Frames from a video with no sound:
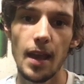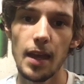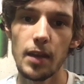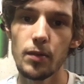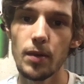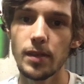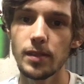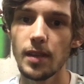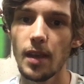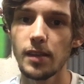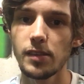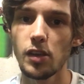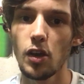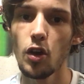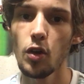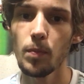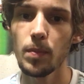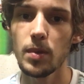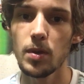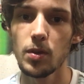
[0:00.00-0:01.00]
Anyways guys, I
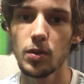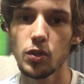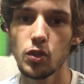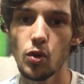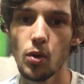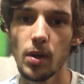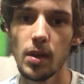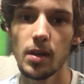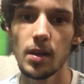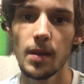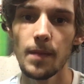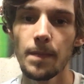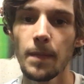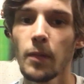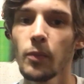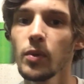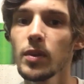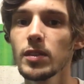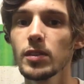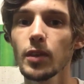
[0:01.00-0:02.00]
hope you enjoyed.
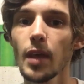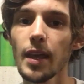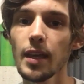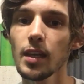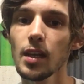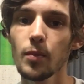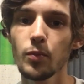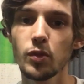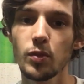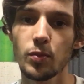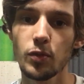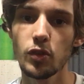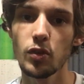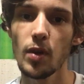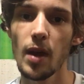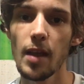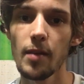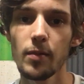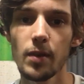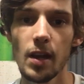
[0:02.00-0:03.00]
Please like it up,
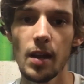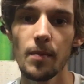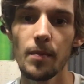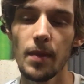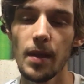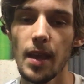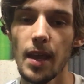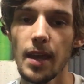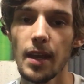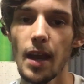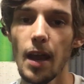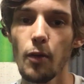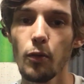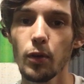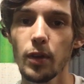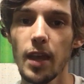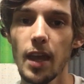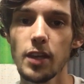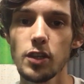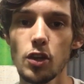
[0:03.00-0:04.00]
subscribe it up, and I will
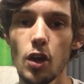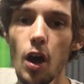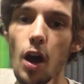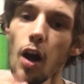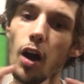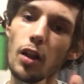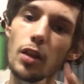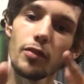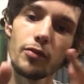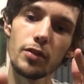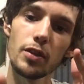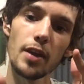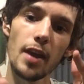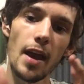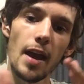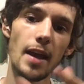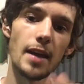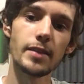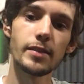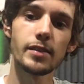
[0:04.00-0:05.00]
catch all of you
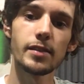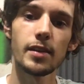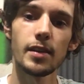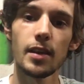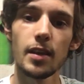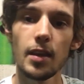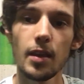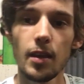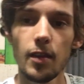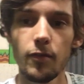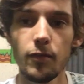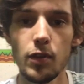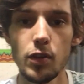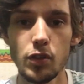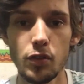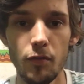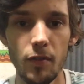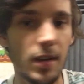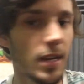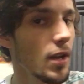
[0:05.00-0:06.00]
guys
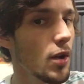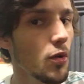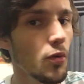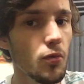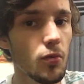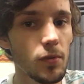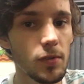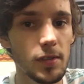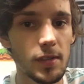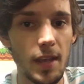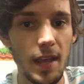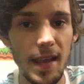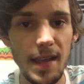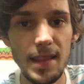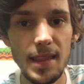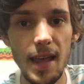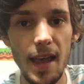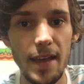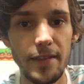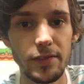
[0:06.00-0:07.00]
future videos
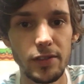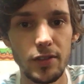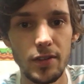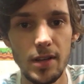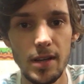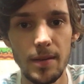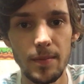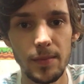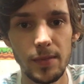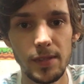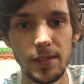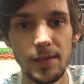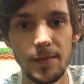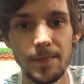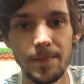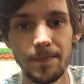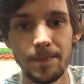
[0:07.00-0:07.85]
and live streams.